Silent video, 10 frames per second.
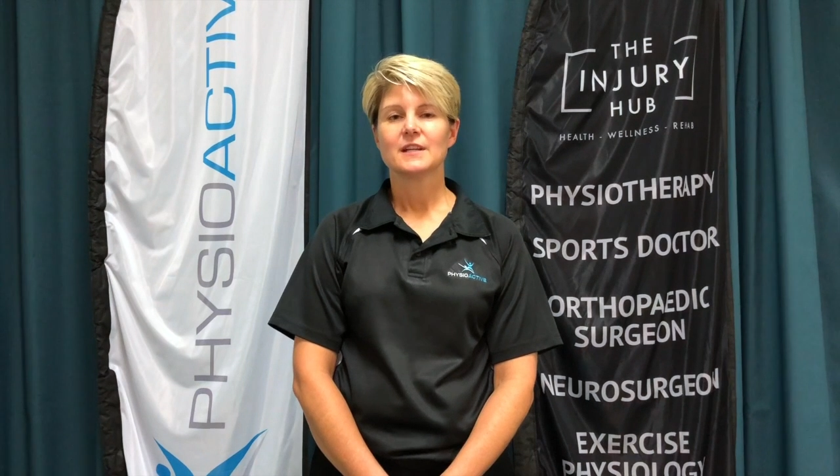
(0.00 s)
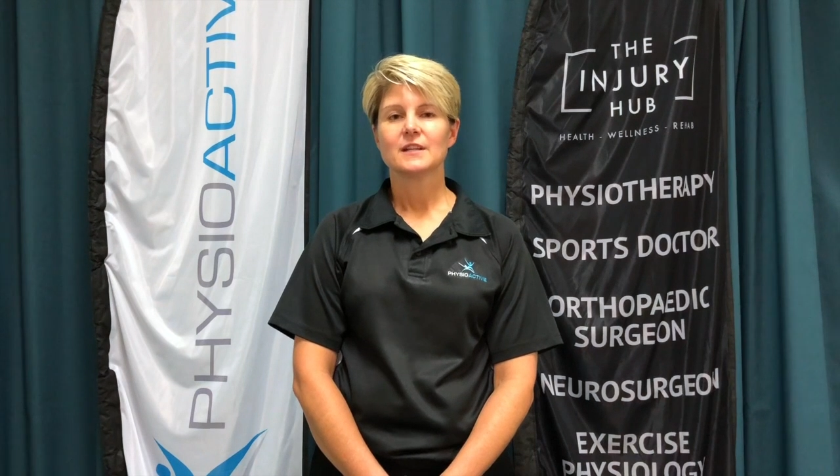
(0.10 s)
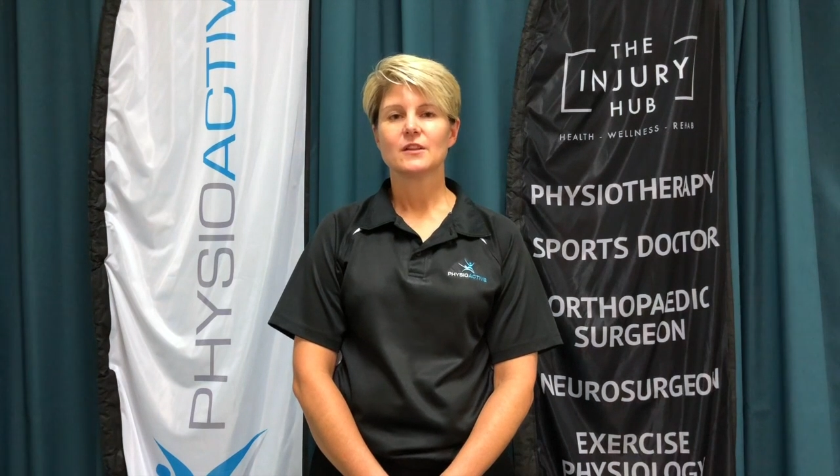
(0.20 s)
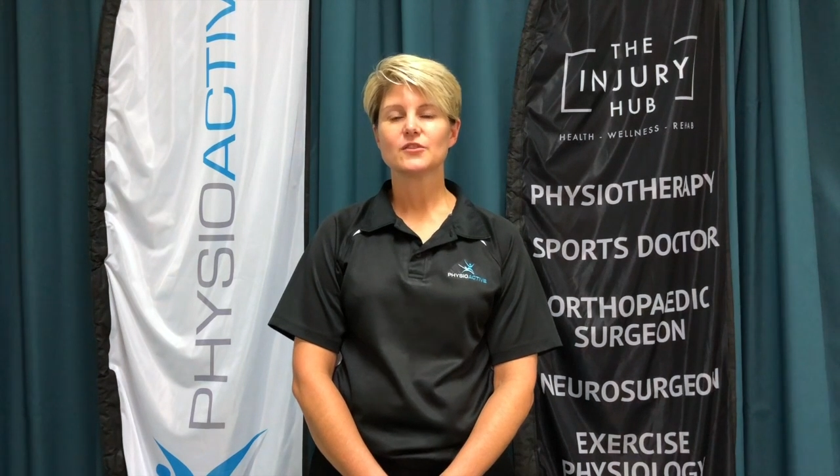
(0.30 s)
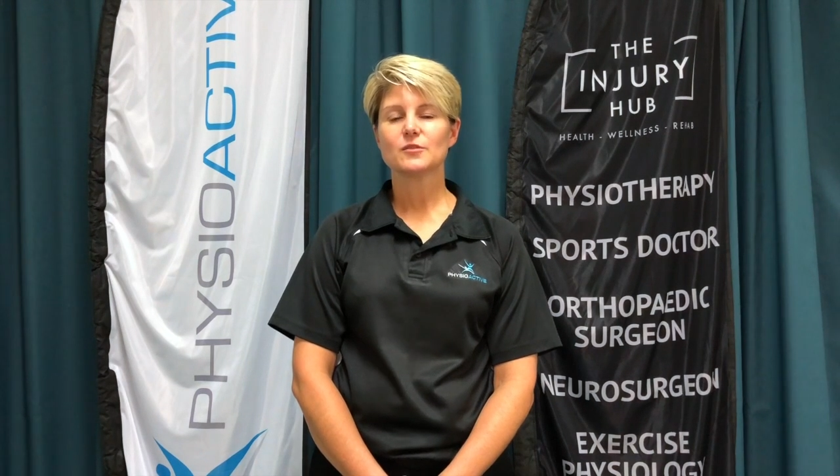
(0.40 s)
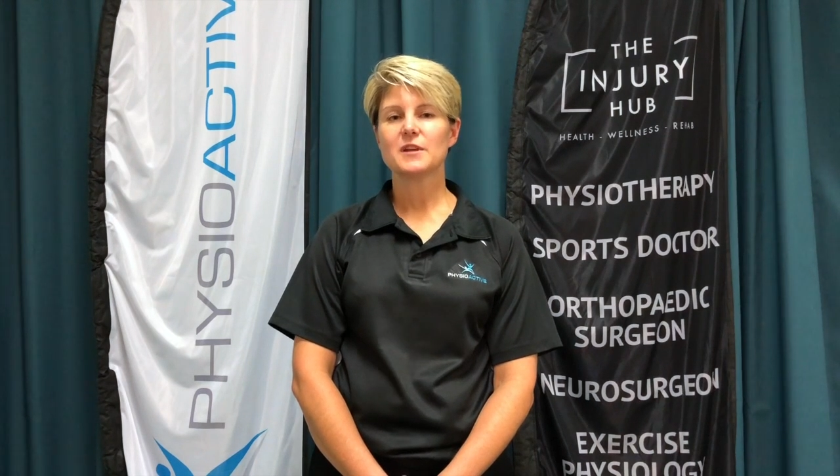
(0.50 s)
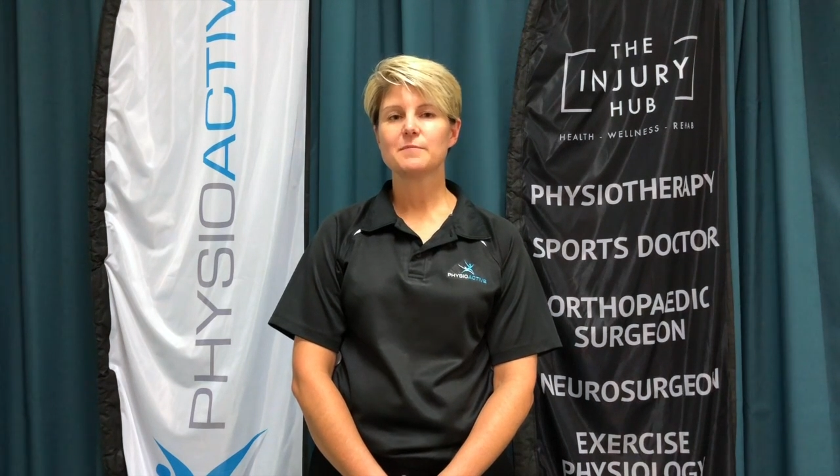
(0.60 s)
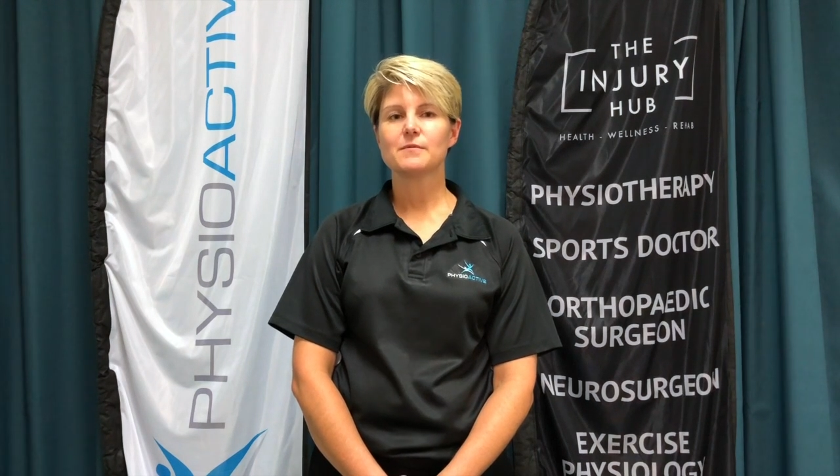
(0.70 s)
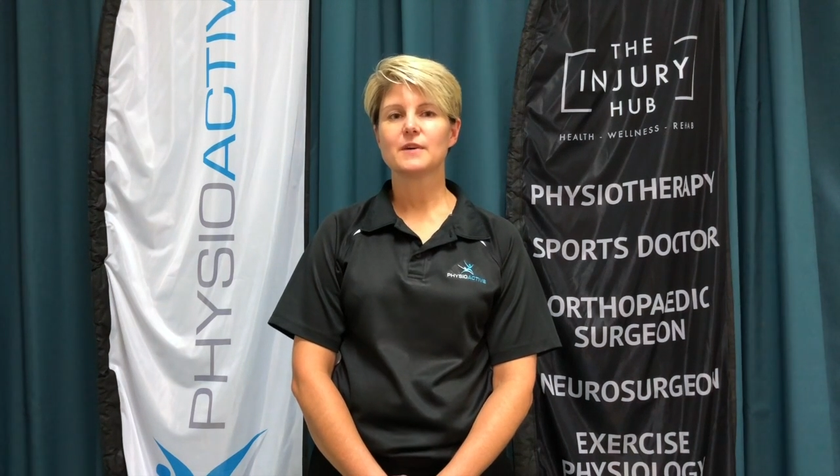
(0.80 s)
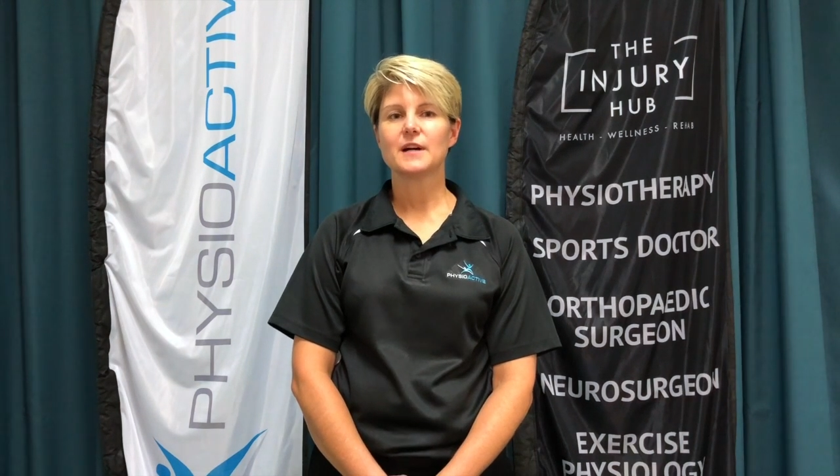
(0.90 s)
Lots of
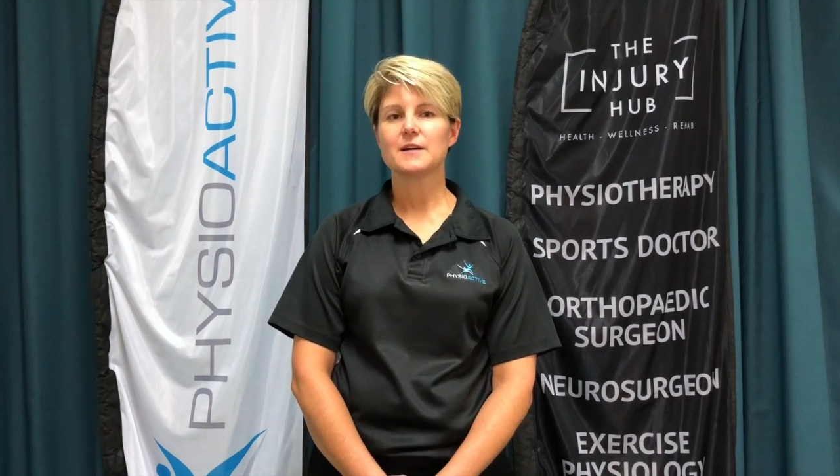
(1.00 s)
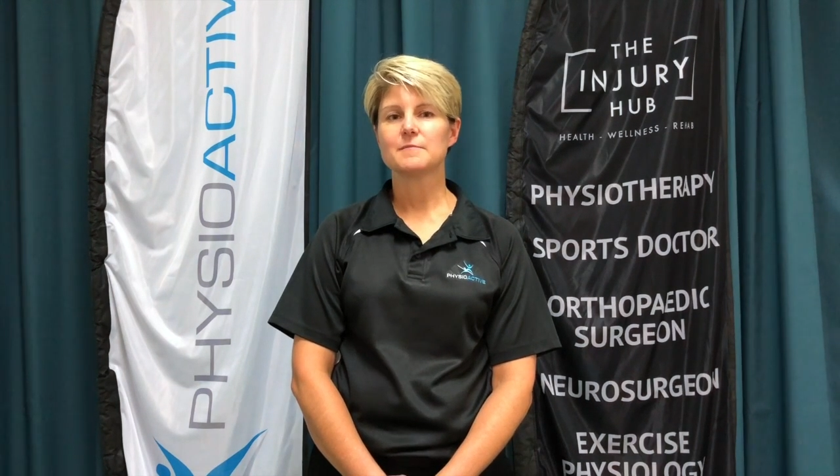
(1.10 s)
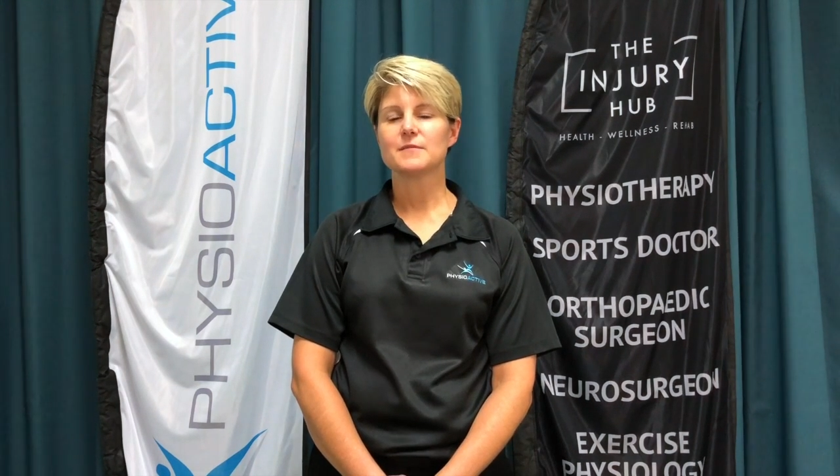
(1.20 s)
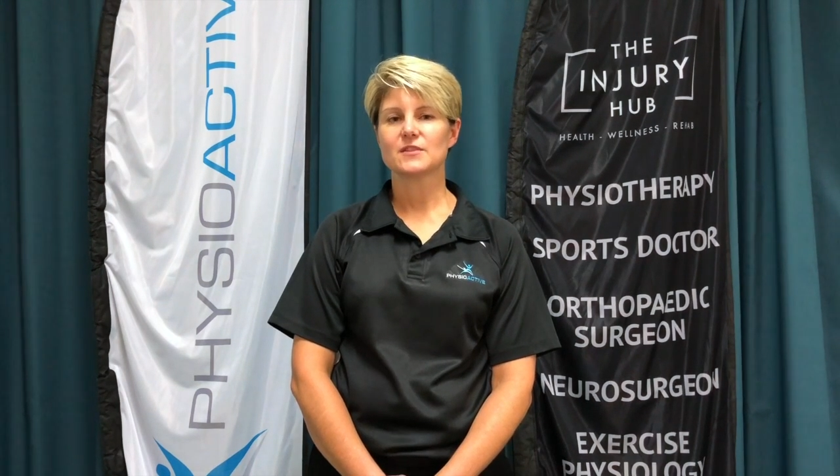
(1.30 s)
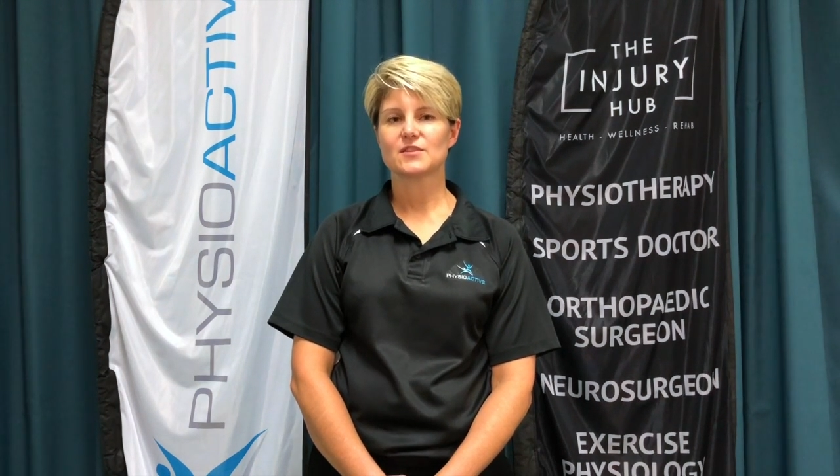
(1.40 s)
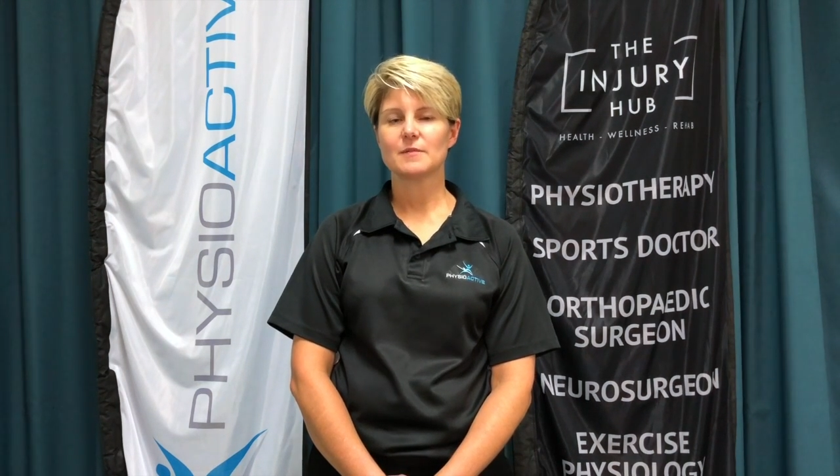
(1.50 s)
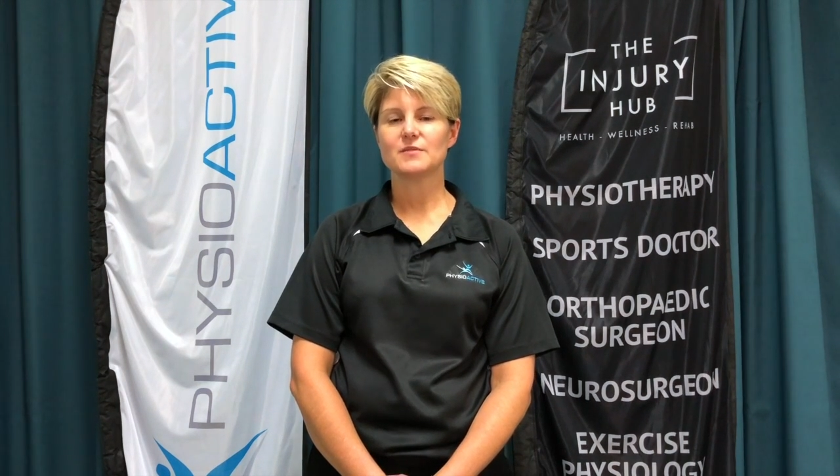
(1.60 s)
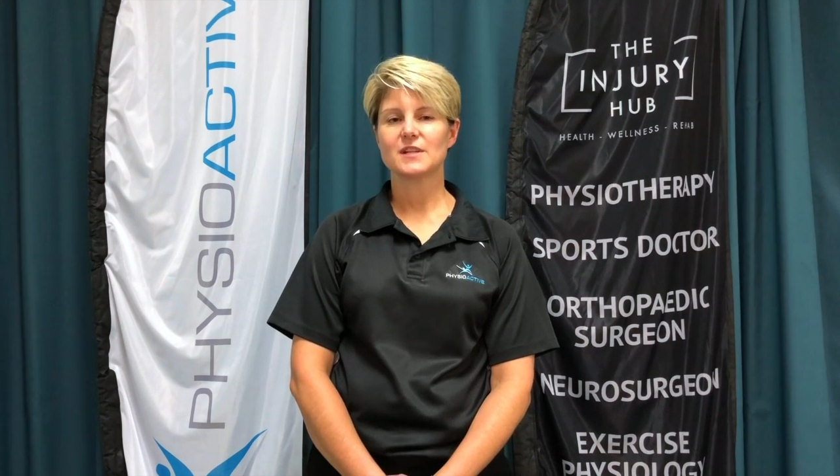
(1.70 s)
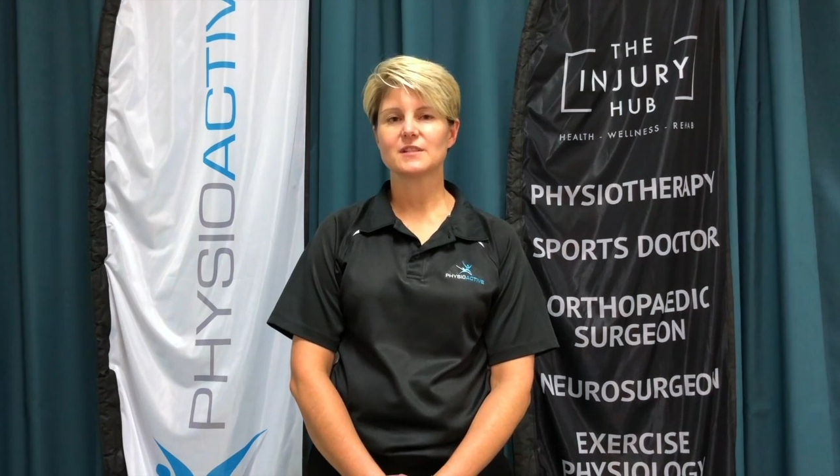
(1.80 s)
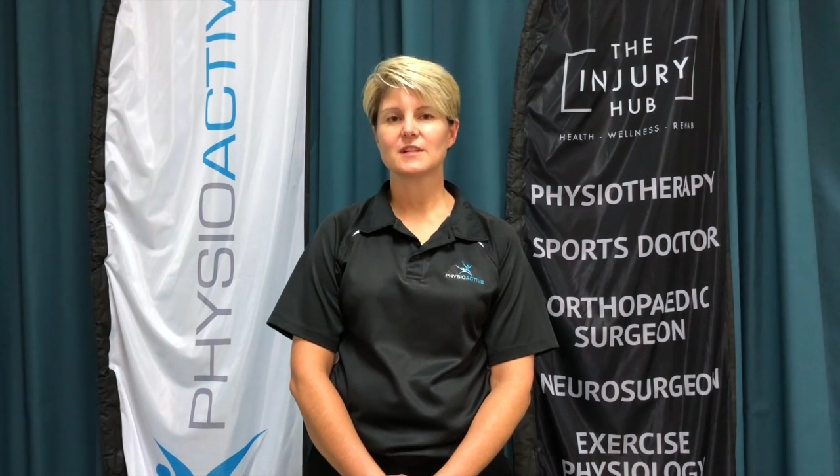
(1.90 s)
people are subject